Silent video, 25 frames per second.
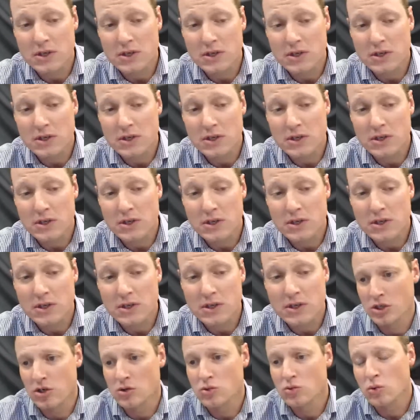tax,
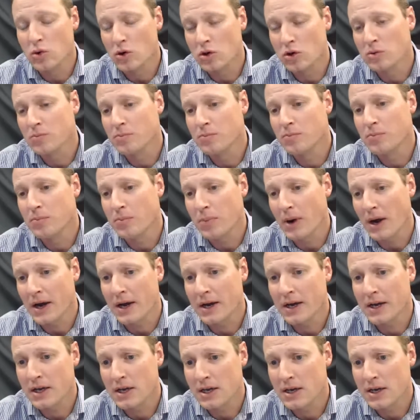you will
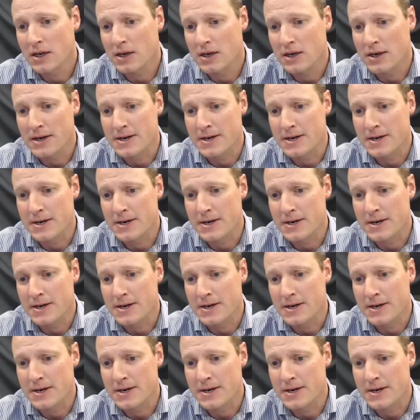pay